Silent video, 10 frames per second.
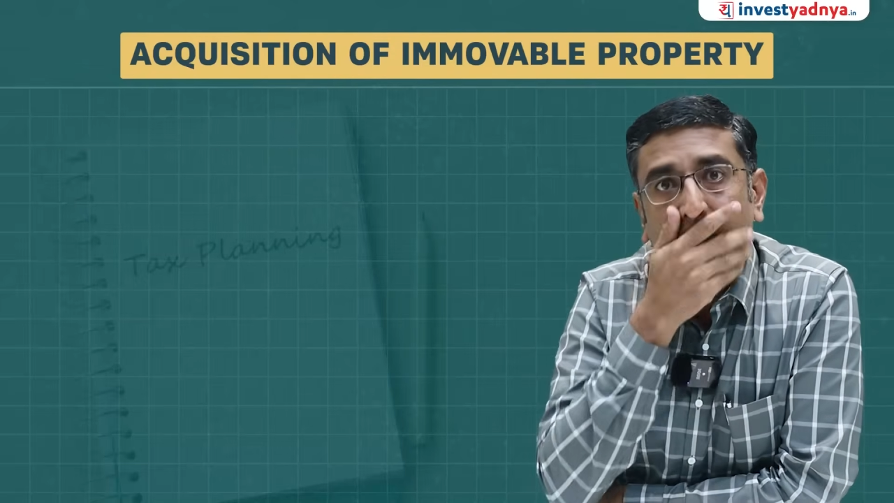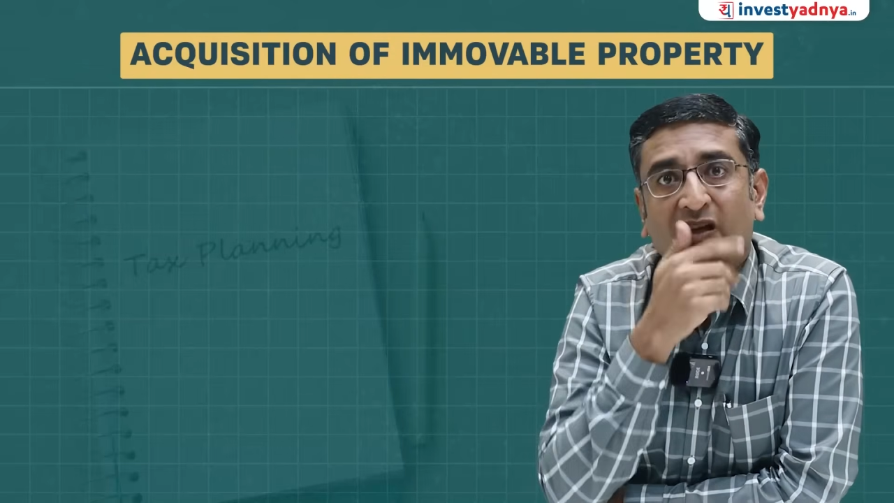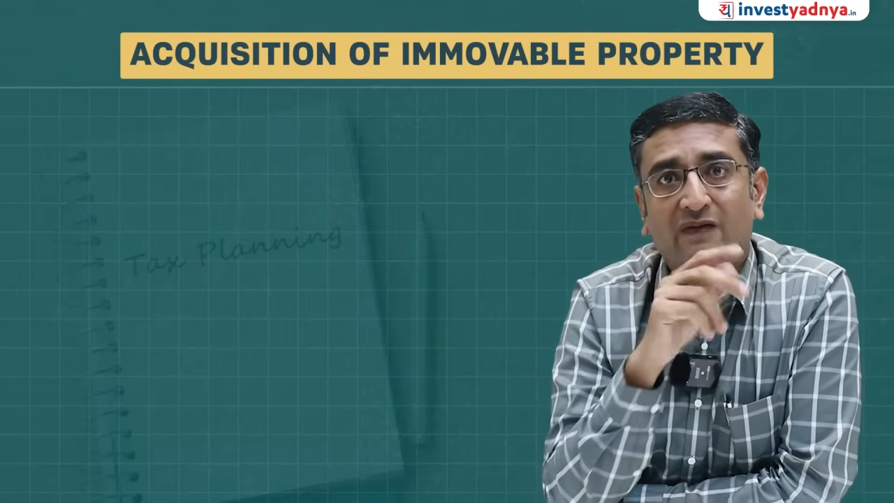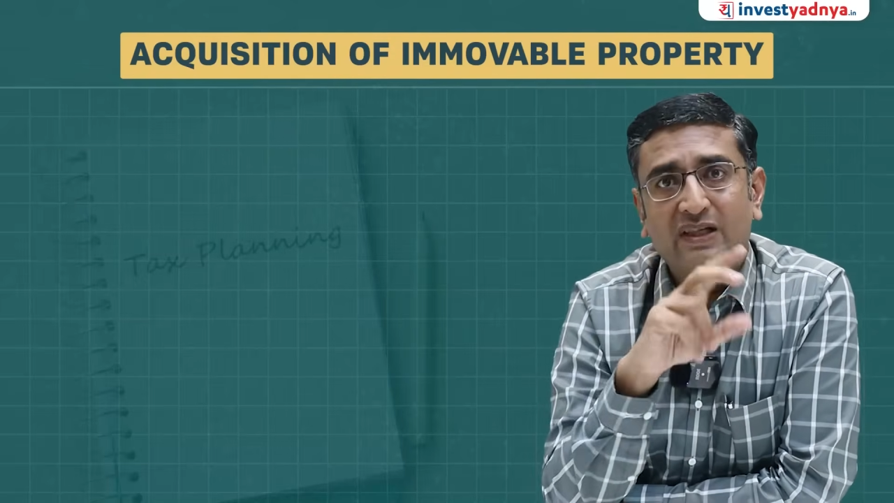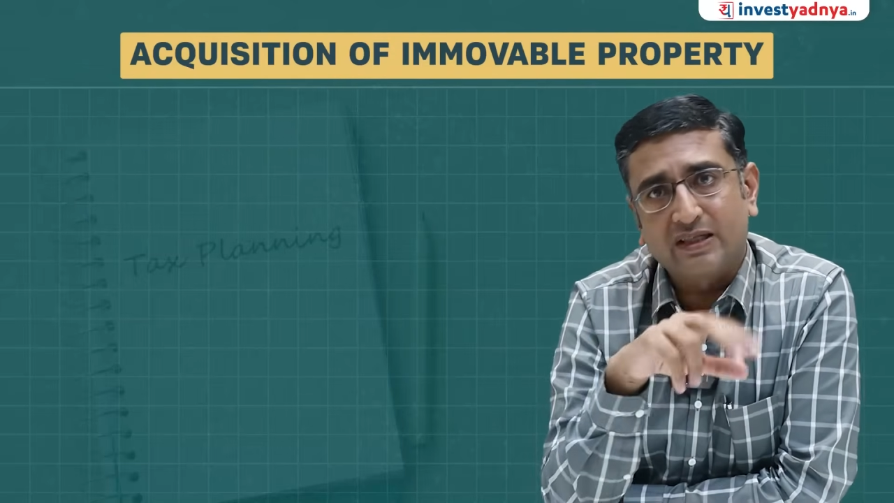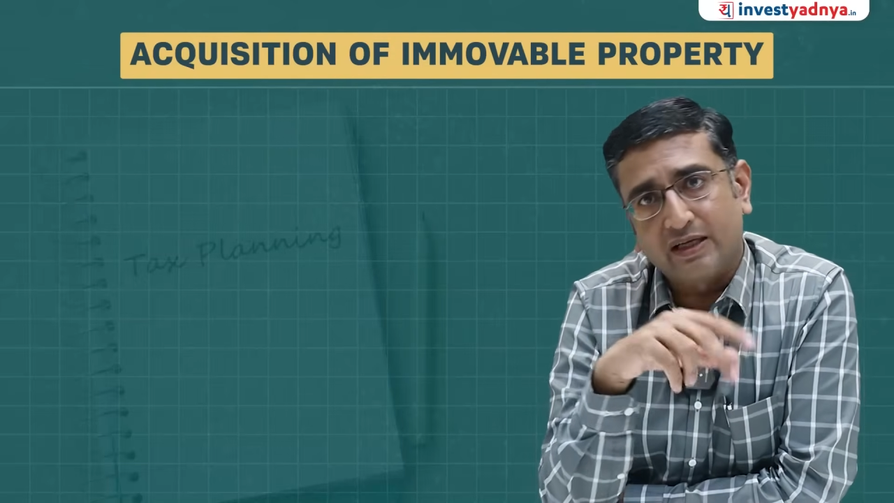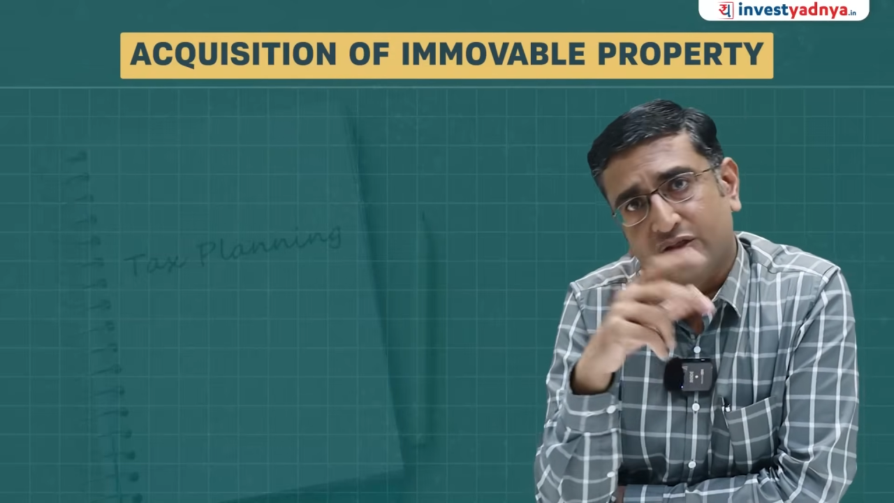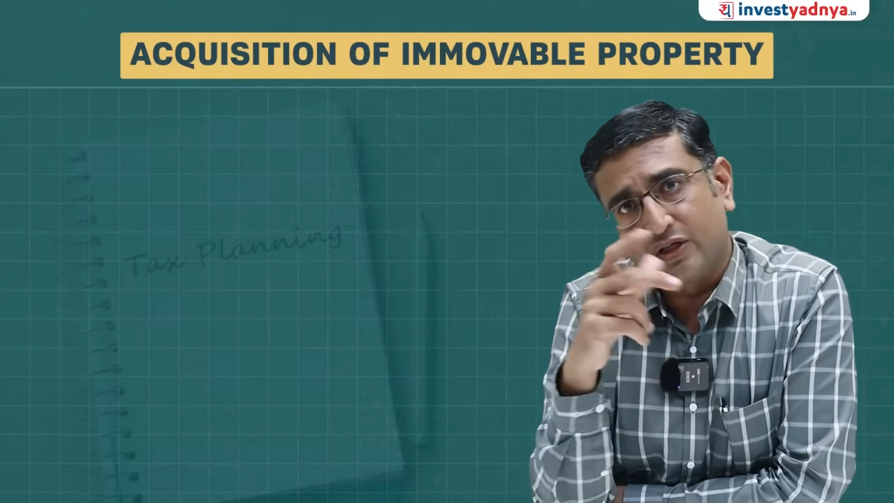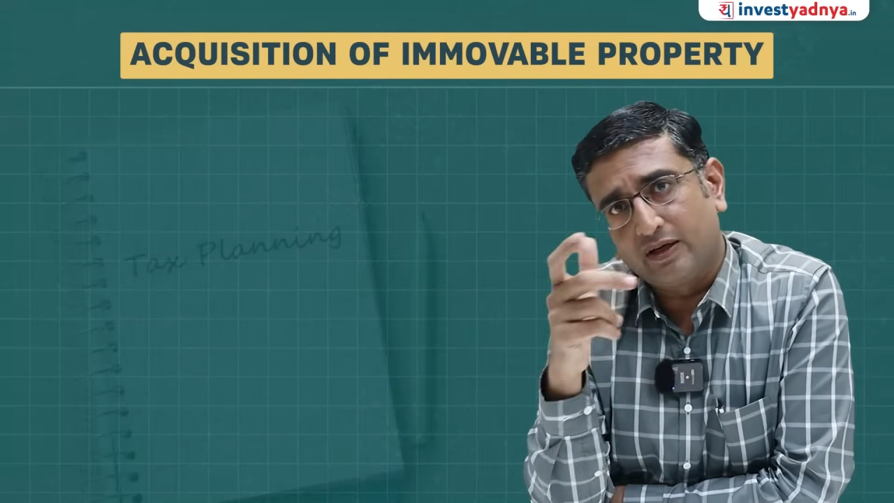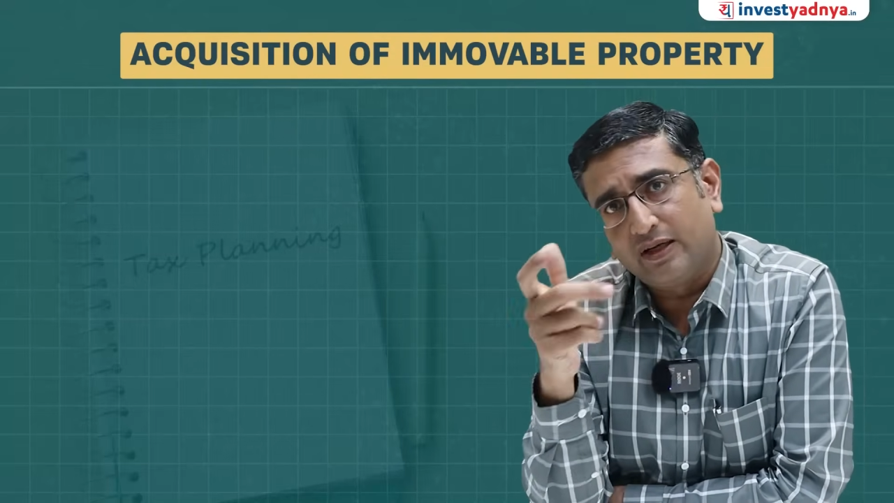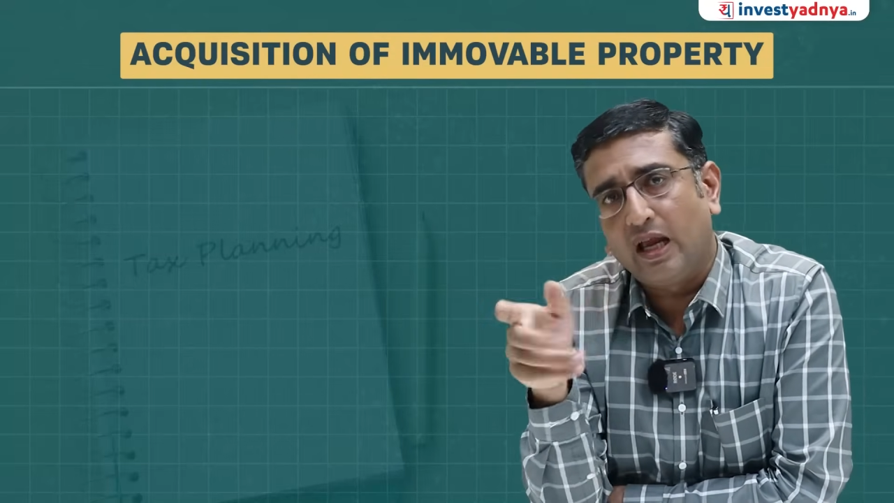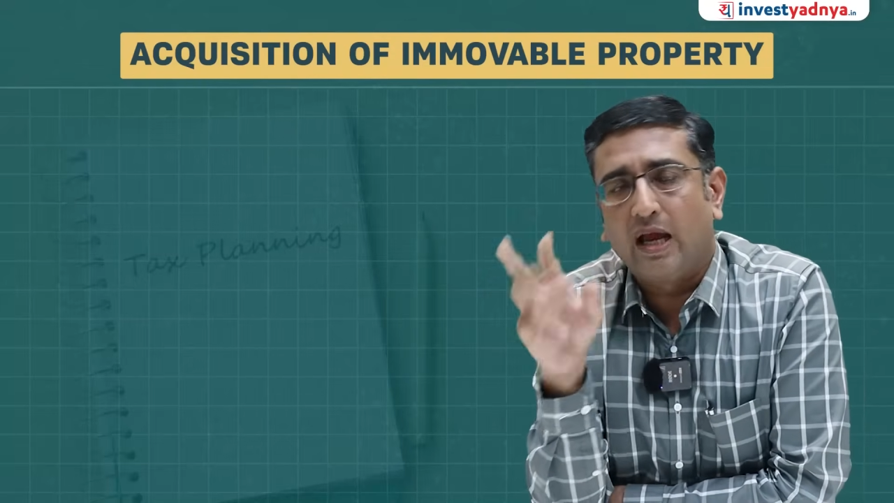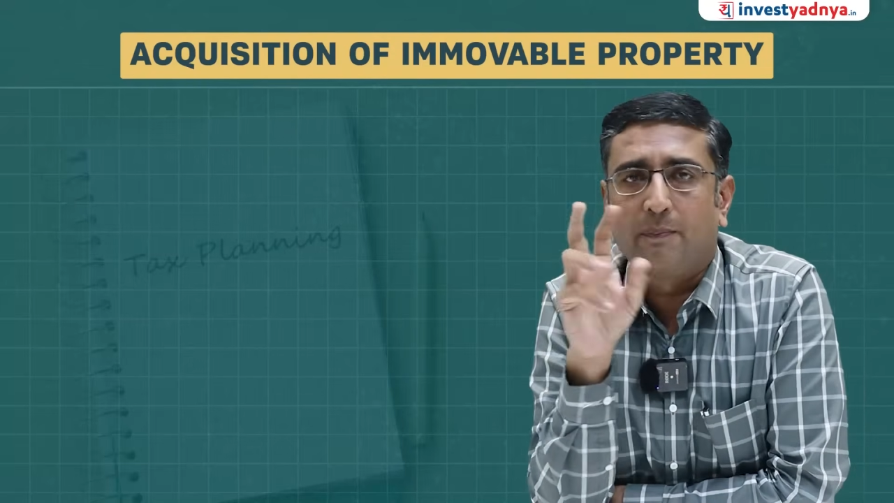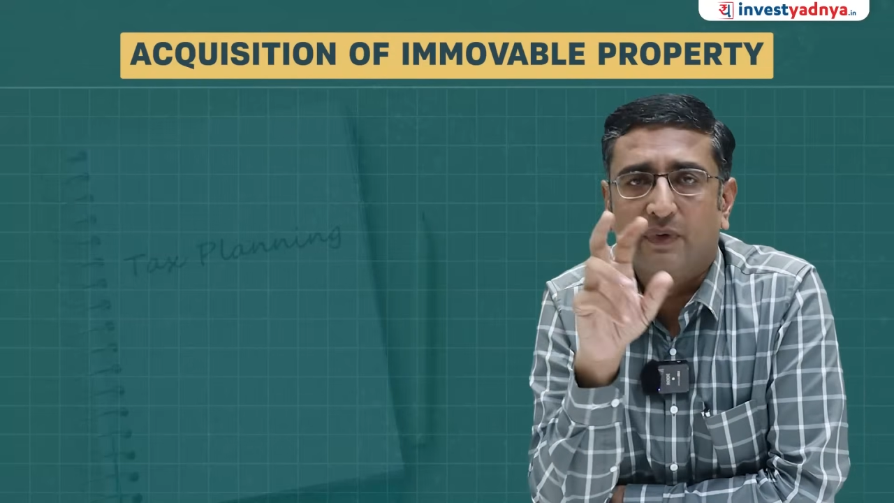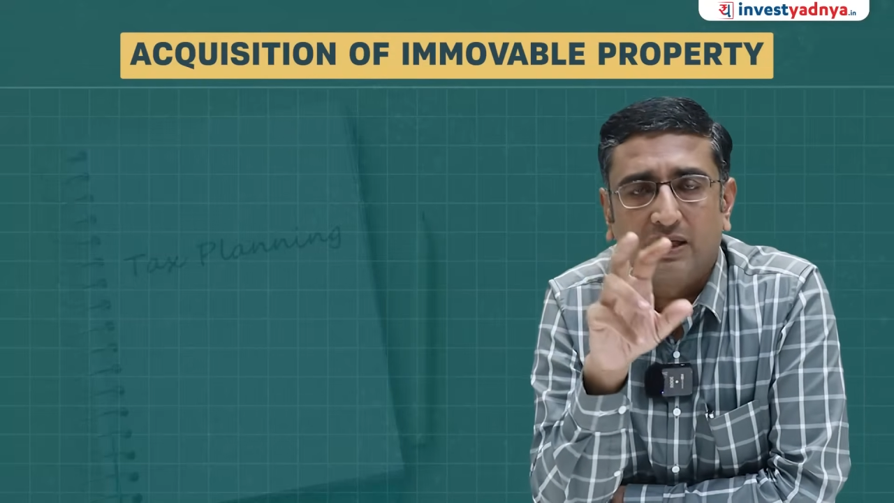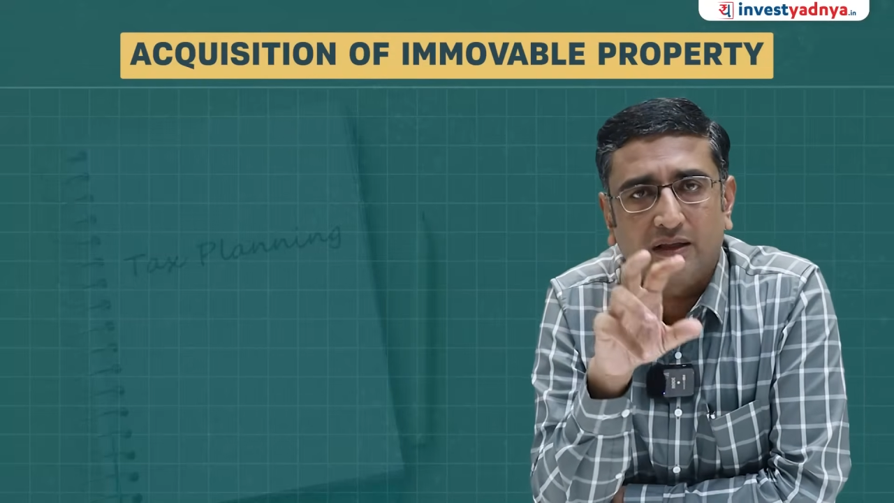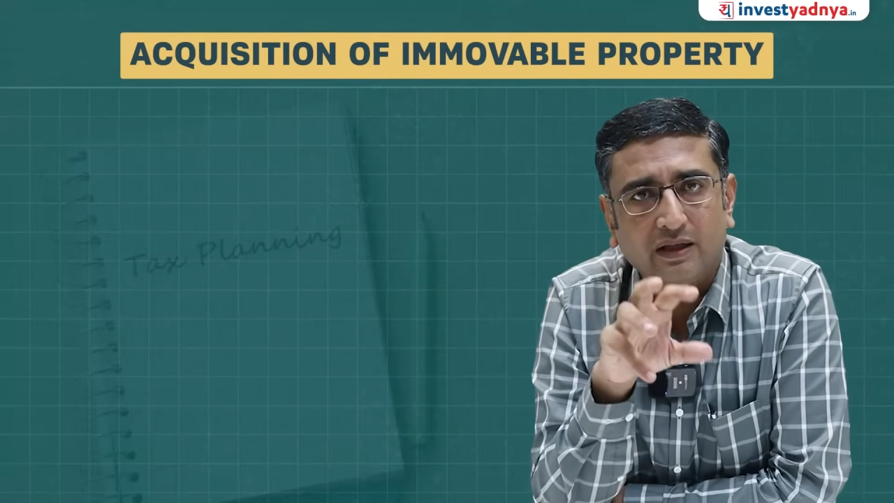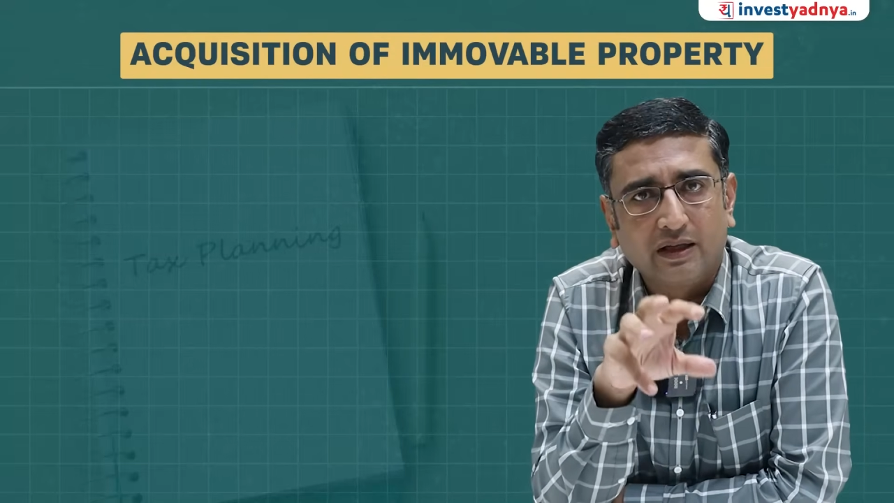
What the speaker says: which are generally happening